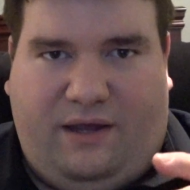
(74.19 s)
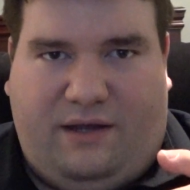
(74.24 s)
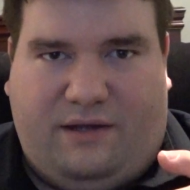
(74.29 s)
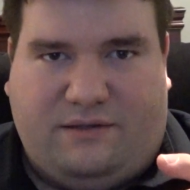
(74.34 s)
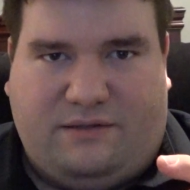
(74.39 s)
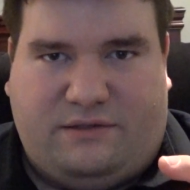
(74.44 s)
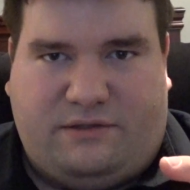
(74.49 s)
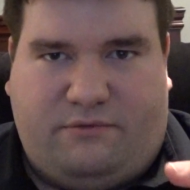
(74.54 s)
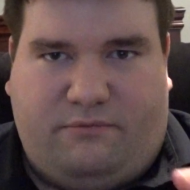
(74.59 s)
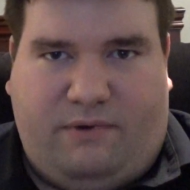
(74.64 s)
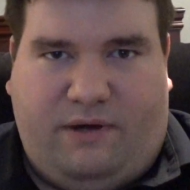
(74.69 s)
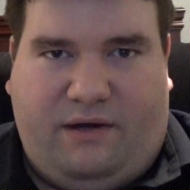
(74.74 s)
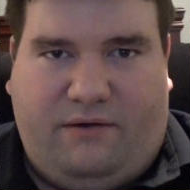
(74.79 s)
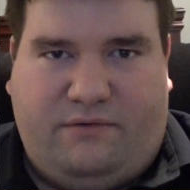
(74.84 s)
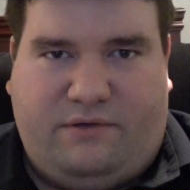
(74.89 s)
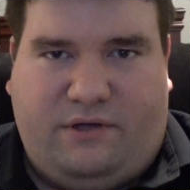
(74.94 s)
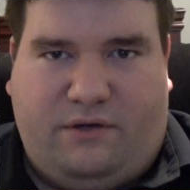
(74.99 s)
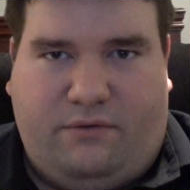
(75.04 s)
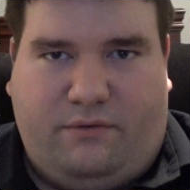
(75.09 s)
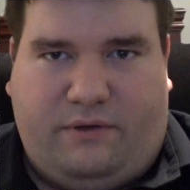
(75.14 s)
a square
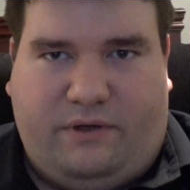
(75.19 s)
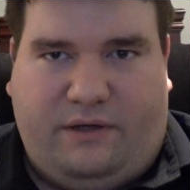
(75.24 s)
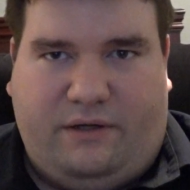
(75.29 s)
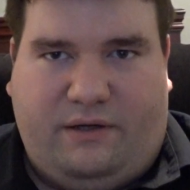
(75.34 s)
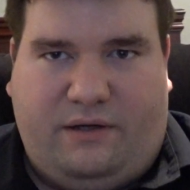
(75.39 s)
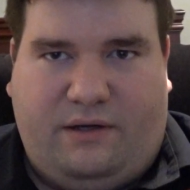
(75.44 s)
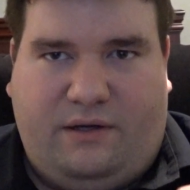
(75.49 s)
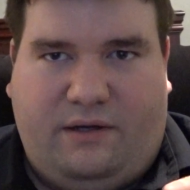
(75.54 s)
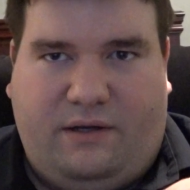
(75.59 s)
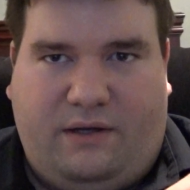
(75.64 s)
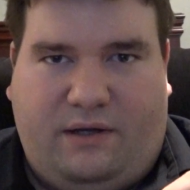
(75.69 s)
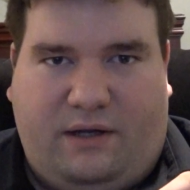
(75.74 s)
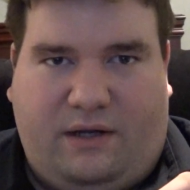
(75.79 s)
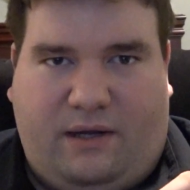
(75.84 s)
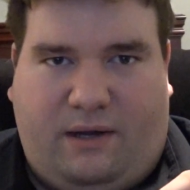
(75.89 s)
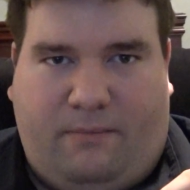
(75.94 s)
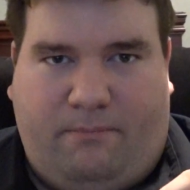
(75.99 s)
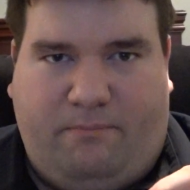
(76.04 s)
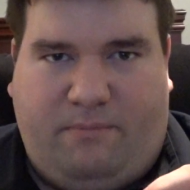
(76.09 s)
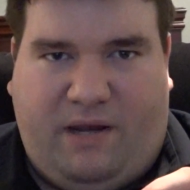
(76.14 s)
token,
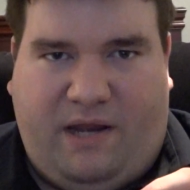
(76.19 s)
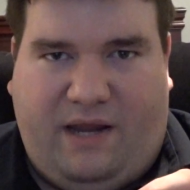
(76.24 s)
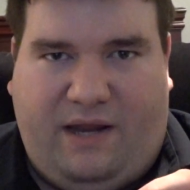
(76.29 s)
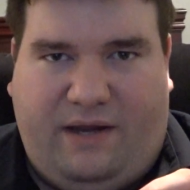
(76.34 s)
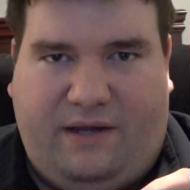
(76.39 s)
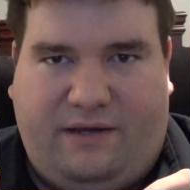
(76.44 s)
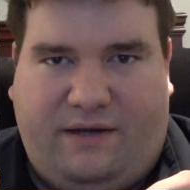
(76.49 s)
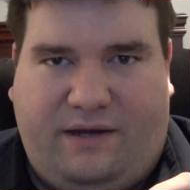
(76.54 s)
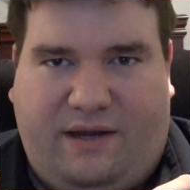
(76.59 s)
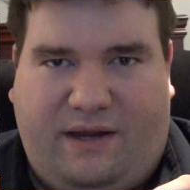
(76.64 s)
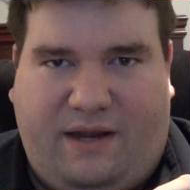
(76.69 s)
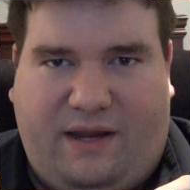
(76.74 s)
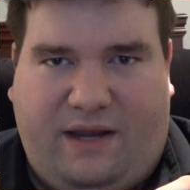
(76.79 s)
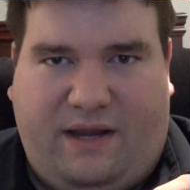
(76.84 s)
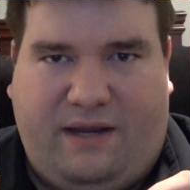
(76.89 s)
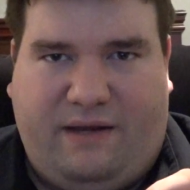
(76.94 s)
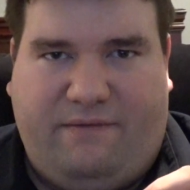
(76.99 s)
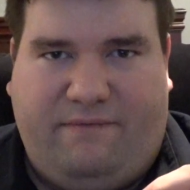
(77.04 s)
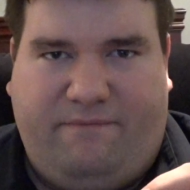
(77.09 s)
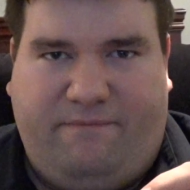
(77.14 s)
a panda
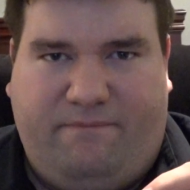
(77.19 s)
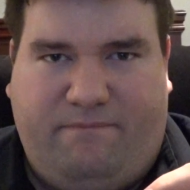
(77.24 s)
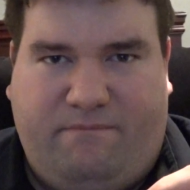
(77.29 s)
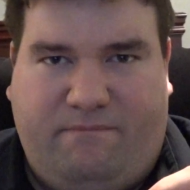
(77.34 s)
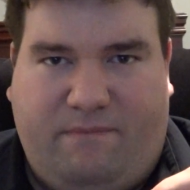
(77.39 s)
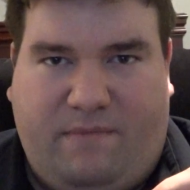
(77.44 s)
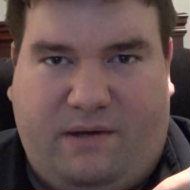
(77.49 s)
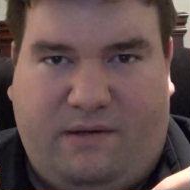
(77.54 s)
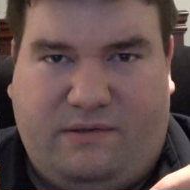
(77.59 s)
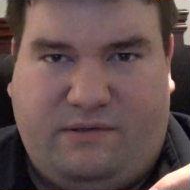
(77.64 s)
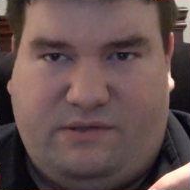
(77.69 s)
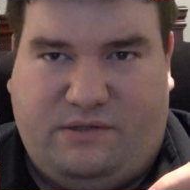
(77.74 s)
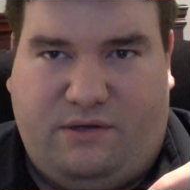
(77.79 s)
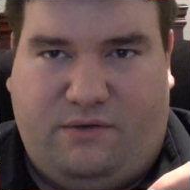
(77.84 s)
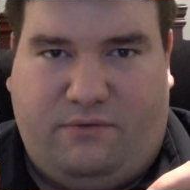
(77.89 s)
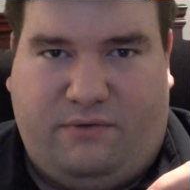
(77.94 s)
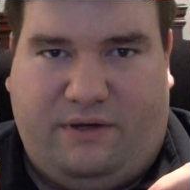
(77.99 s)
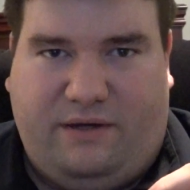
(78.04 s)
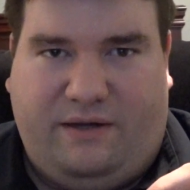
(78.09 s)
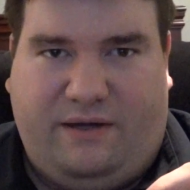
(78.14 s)
head
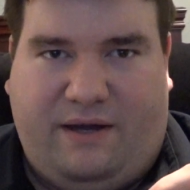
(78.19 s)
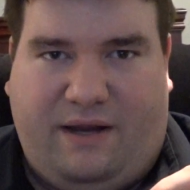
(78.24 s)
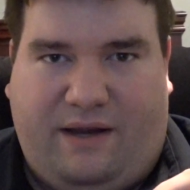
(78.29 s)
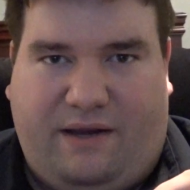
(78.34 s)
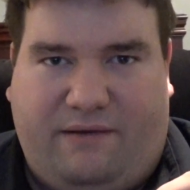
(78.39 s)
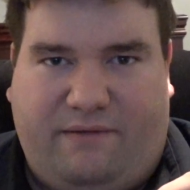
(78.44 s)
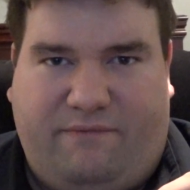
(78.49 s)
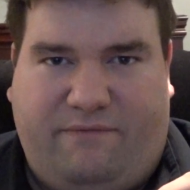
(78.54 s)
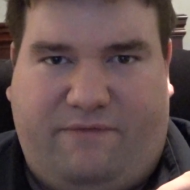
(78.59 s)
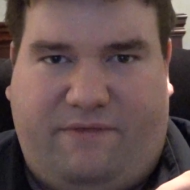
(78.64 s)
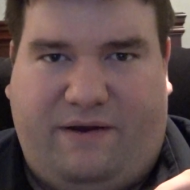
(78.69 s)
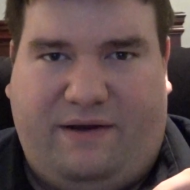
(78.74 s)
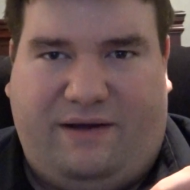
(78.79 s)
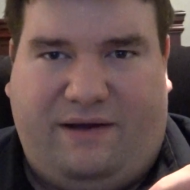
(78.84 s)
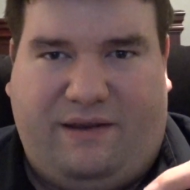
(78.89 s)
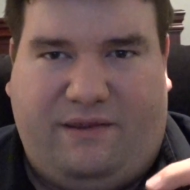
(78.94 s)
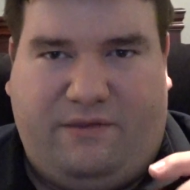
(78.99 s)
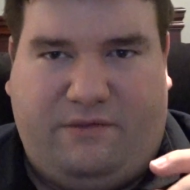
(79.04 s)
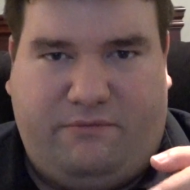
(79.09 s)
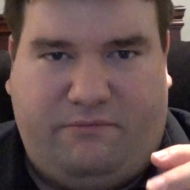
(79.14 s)
token, and
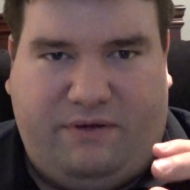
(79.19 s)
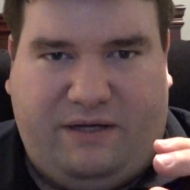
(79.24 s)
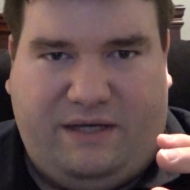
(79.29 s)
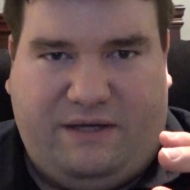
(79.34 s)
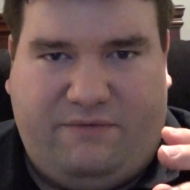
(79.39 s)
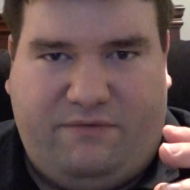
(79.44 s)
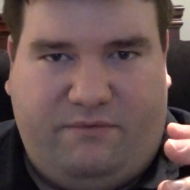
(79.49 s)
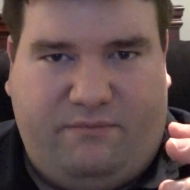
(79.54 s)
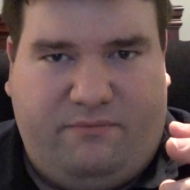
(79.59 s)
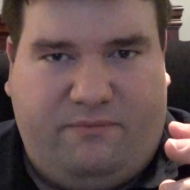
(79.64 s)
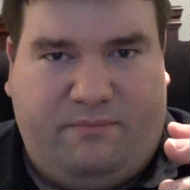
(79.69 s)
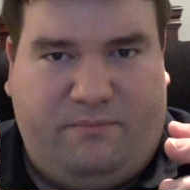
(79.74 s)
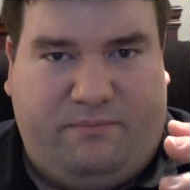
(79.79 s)
finally 3 different